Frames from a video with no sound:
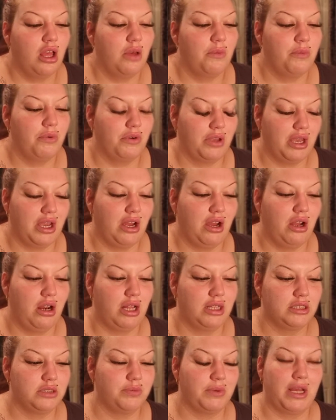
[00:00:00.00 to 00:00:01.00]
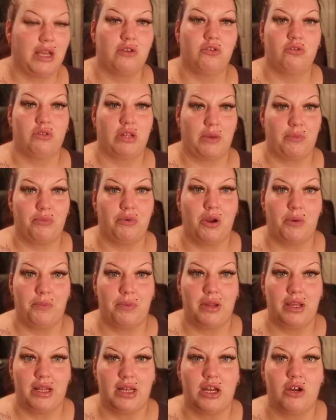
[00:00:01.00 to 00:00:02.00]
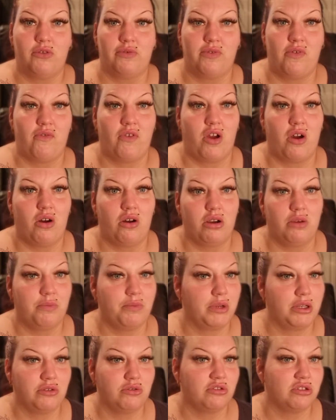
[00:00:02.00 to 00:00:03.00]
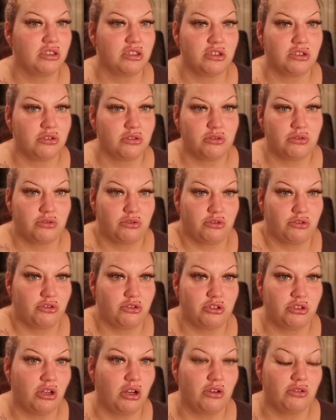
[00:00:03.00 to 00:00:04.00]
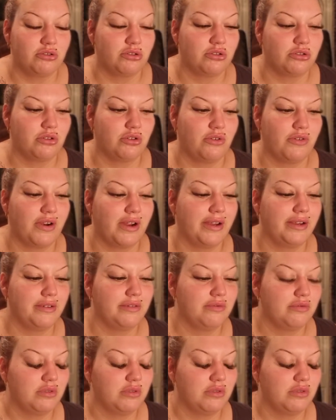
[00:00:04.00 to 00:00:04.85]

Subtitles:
But yeah, I'll explain all that properly in another vlog because it's just a long story.